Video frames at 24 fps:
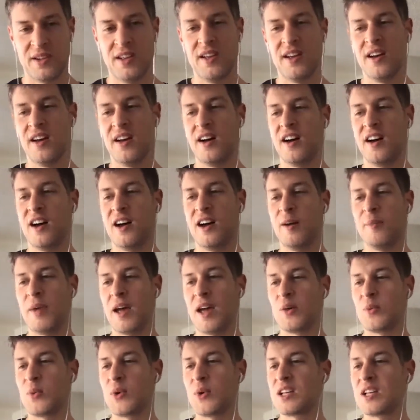Um,
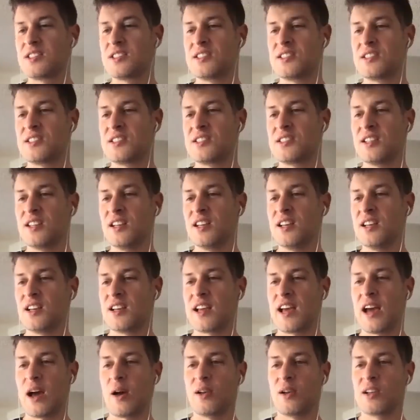and we can see
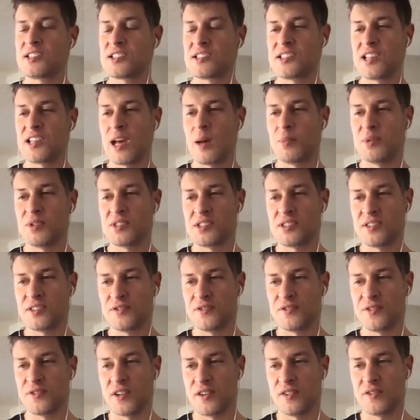countless examples
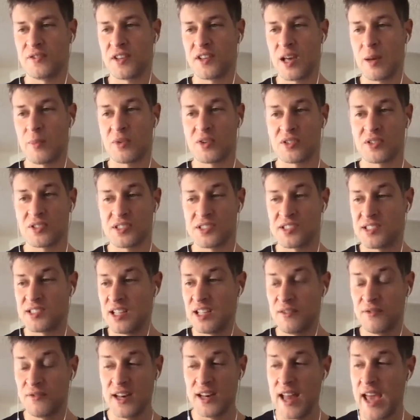of, of chemicals
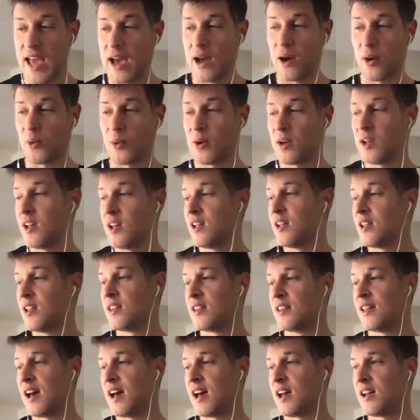even now
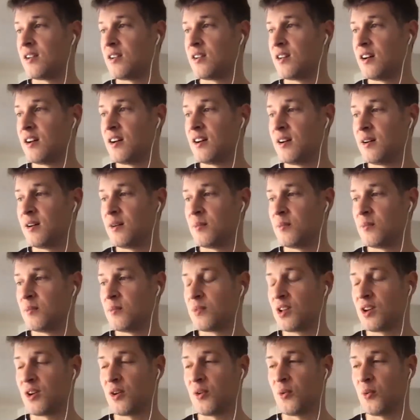that um,
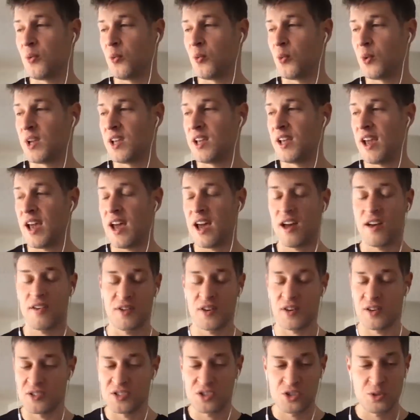you know we have
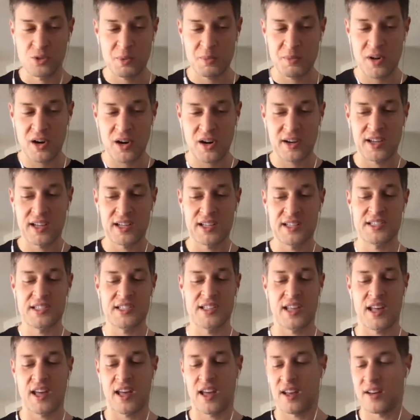in our supermarkets
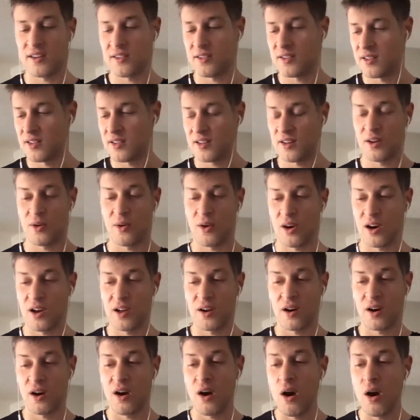that you know are in
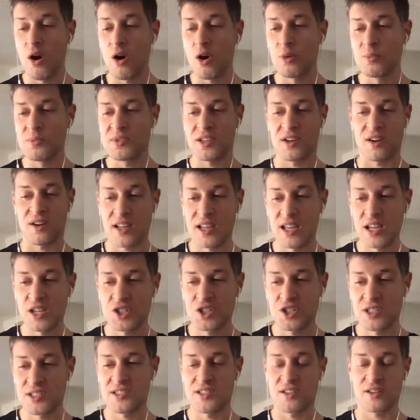our homes, in our
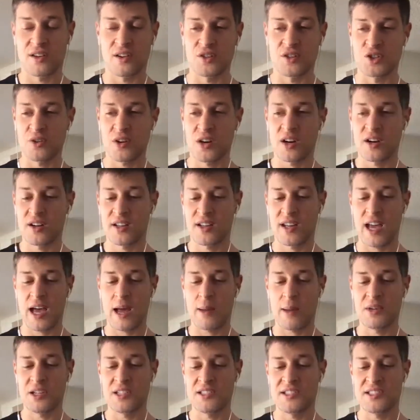kitchens, in our drug
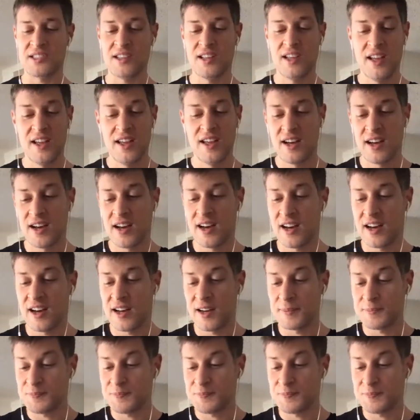cabinets, uh,